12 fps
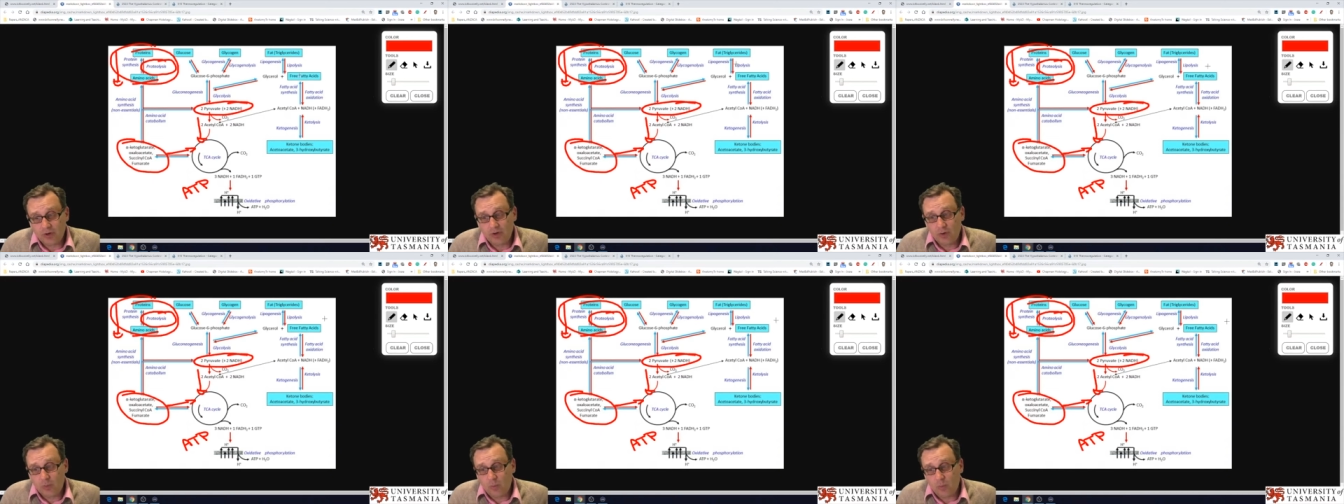
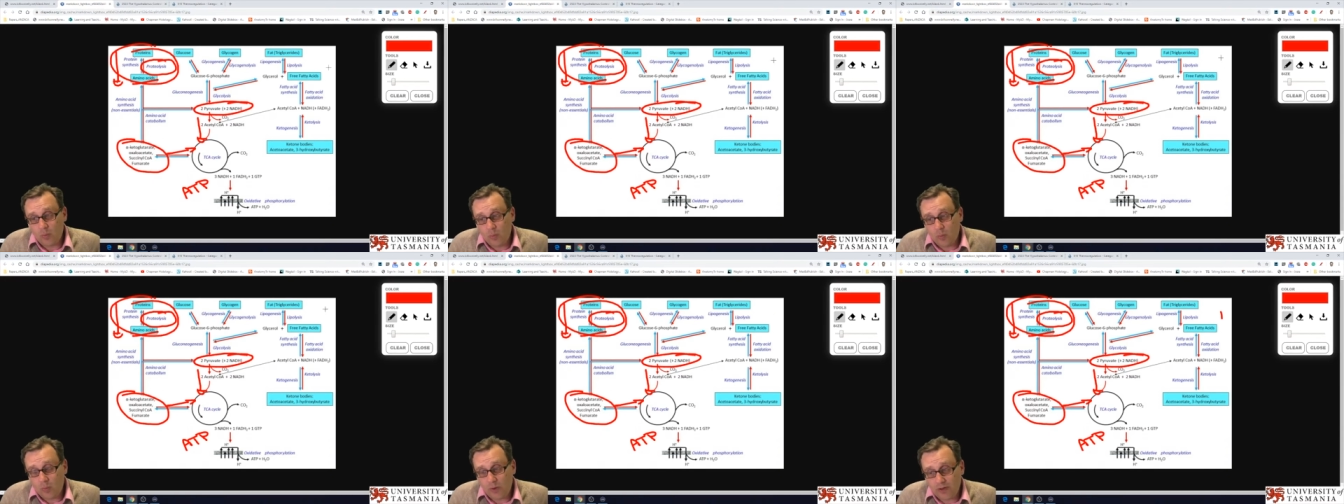So
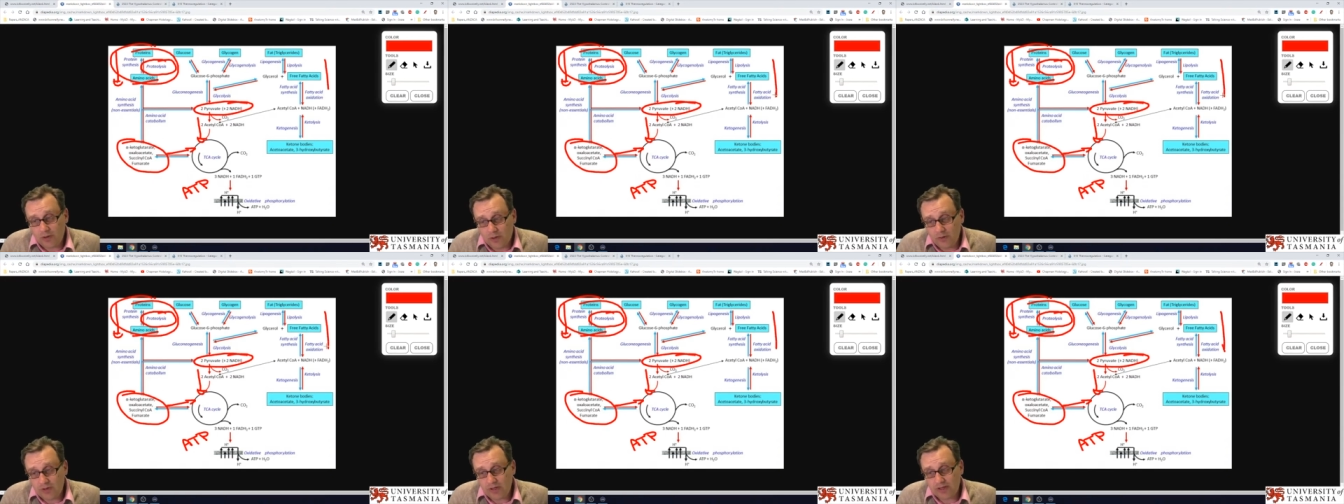
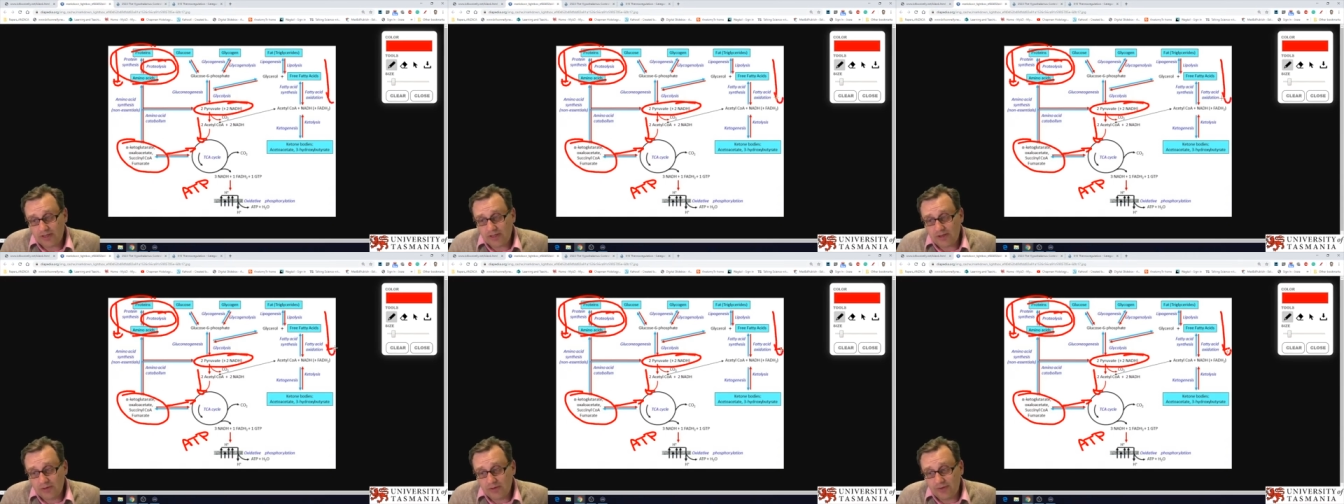we don't
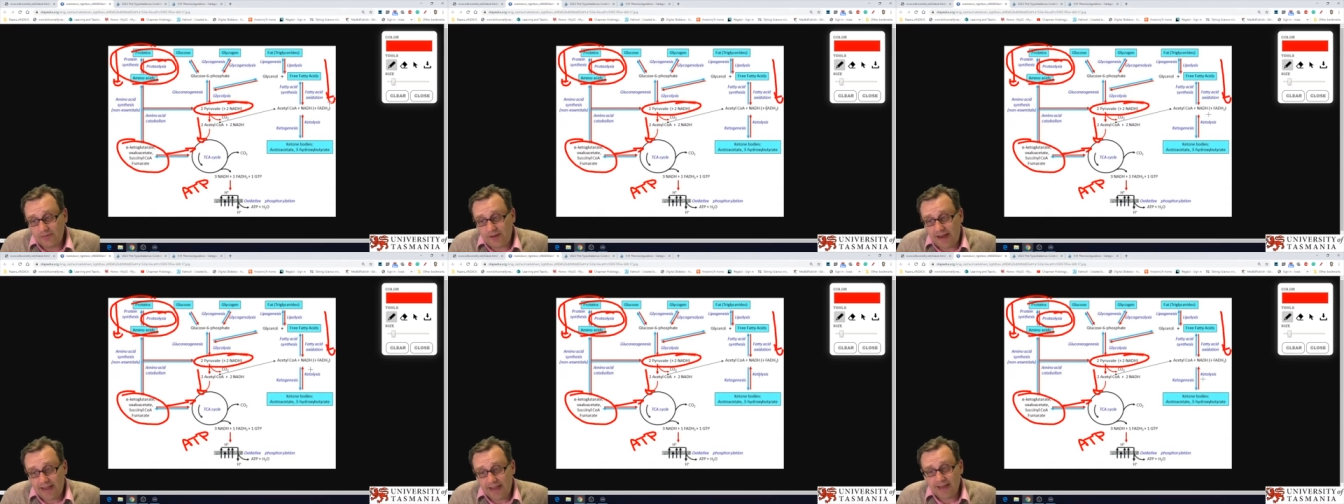just
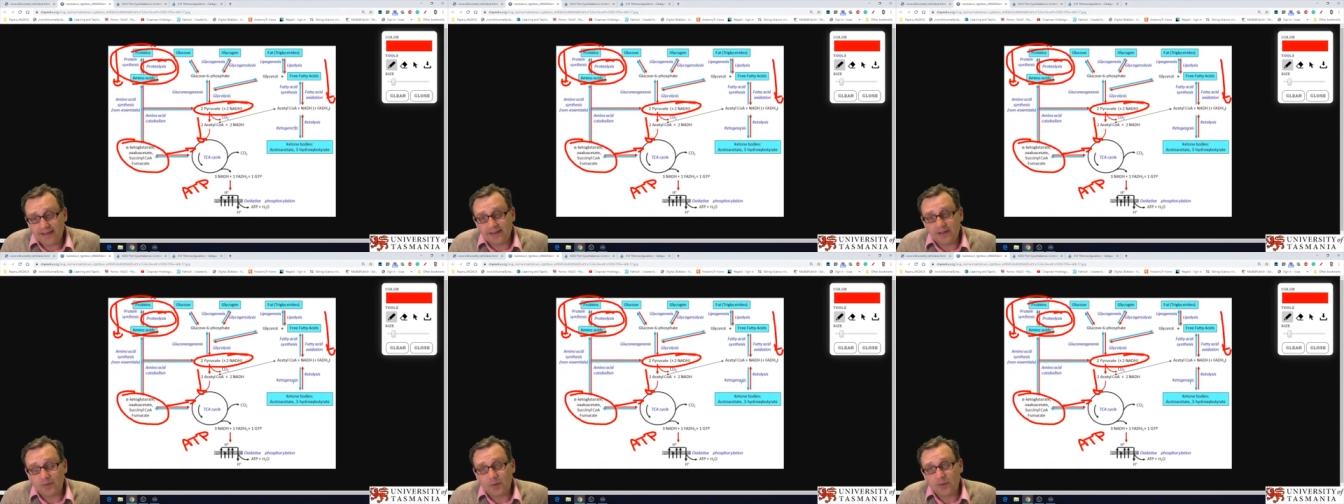use
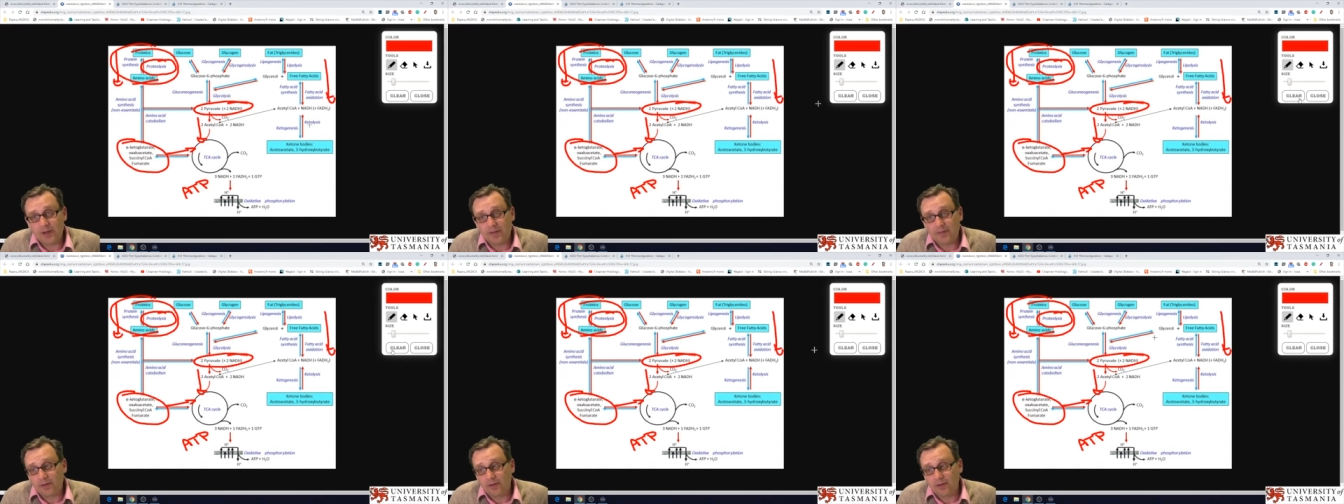fatty acids
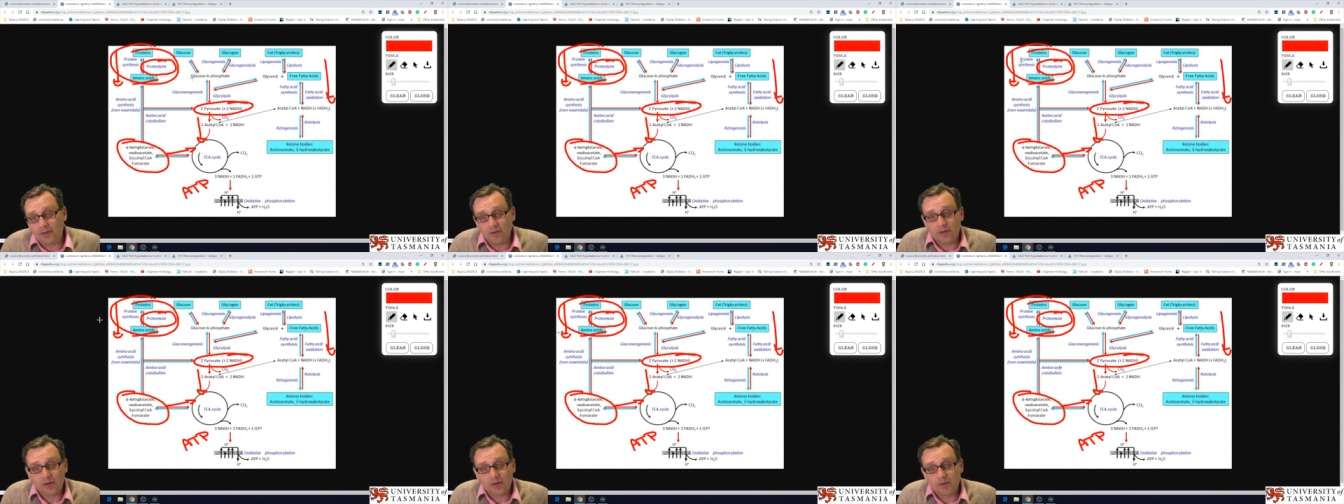when we have a
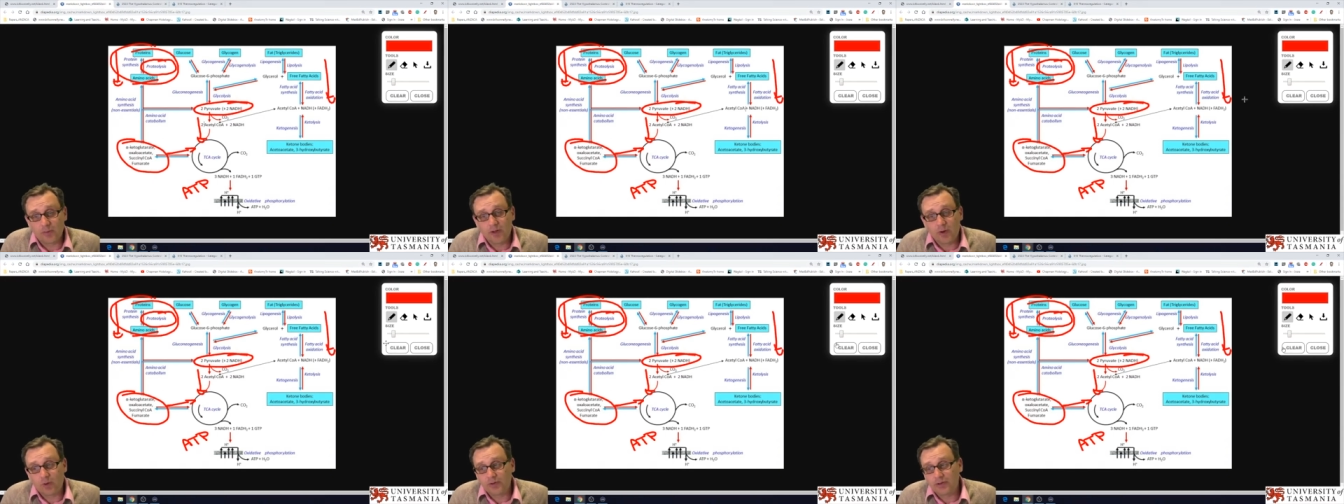low
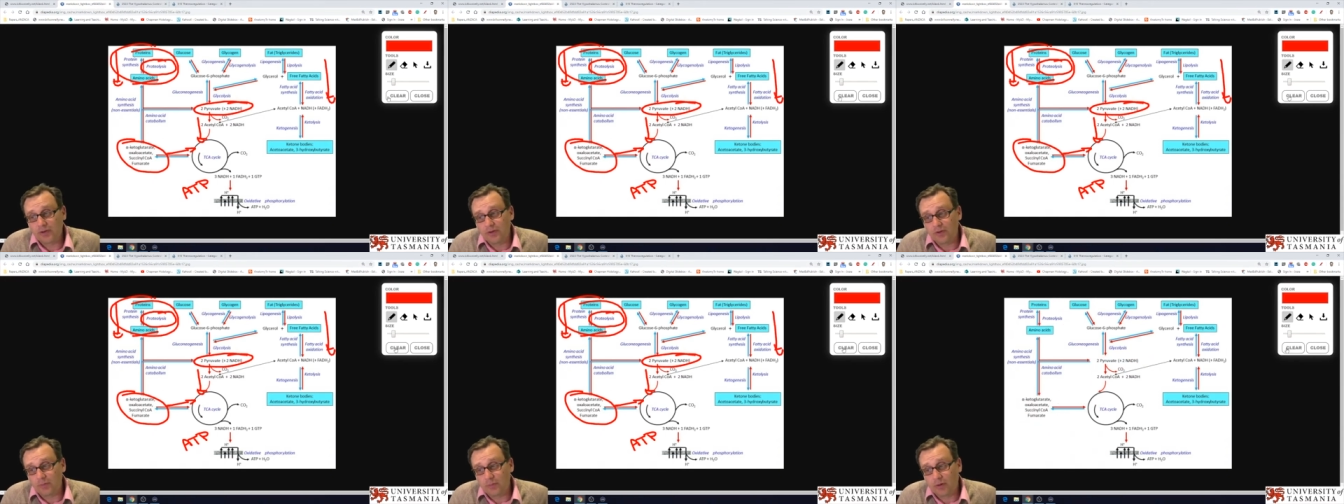glucose, we
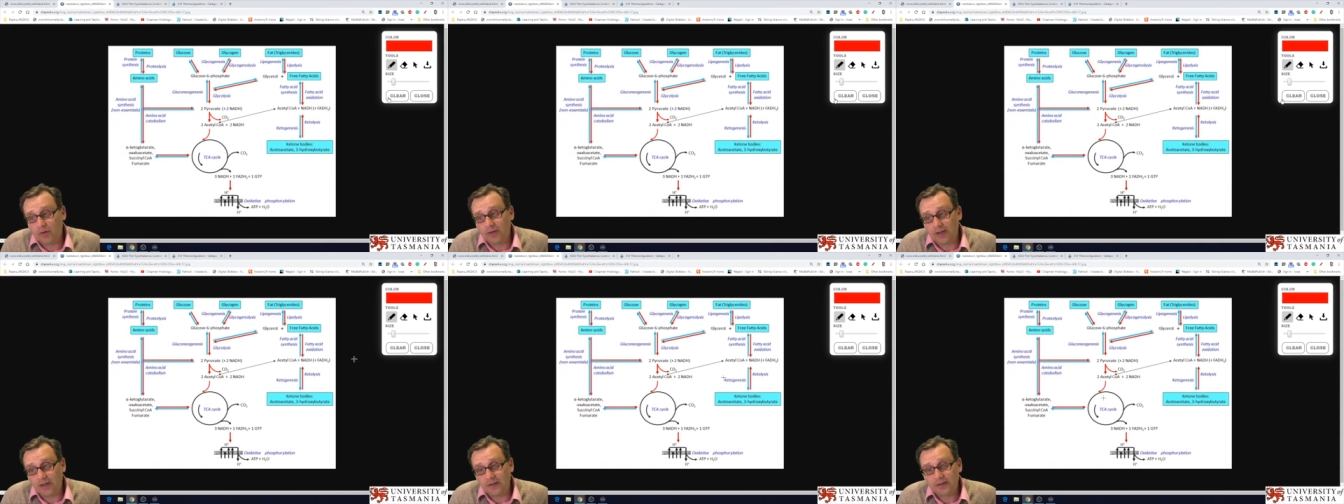also use
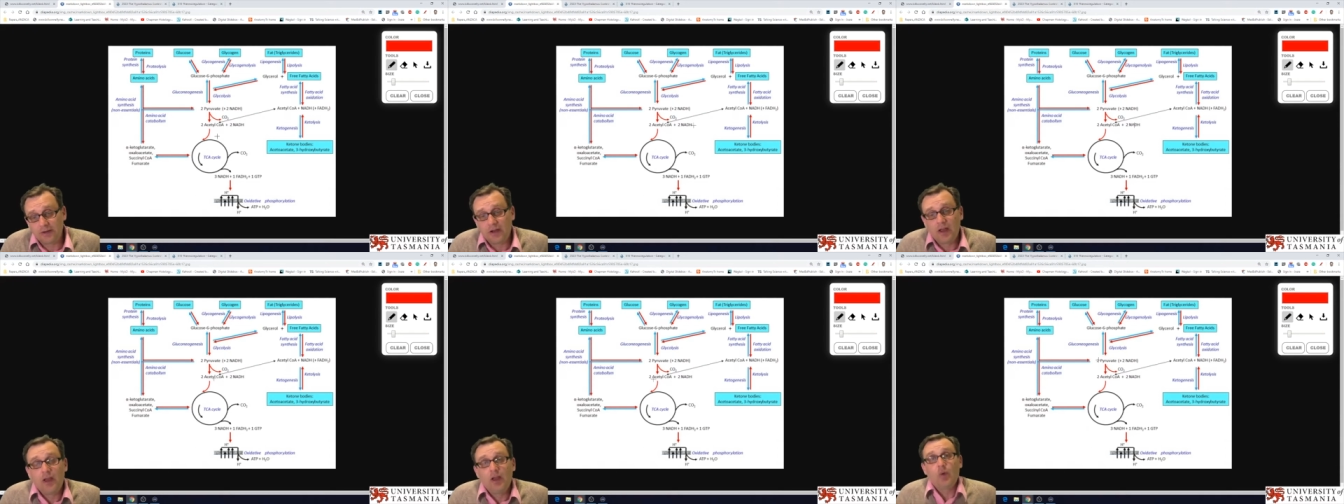
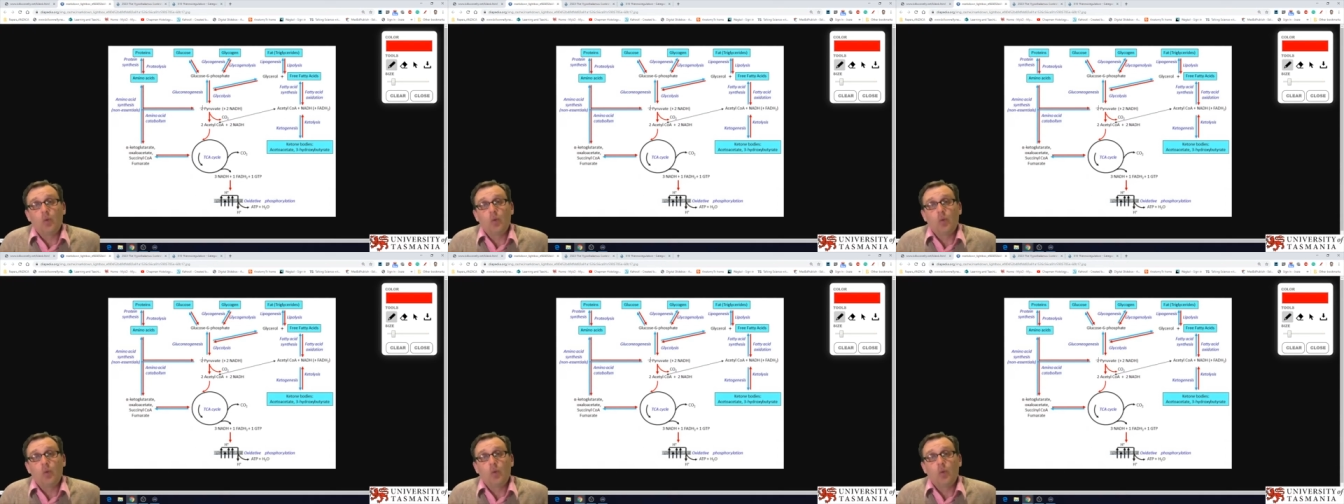proteins.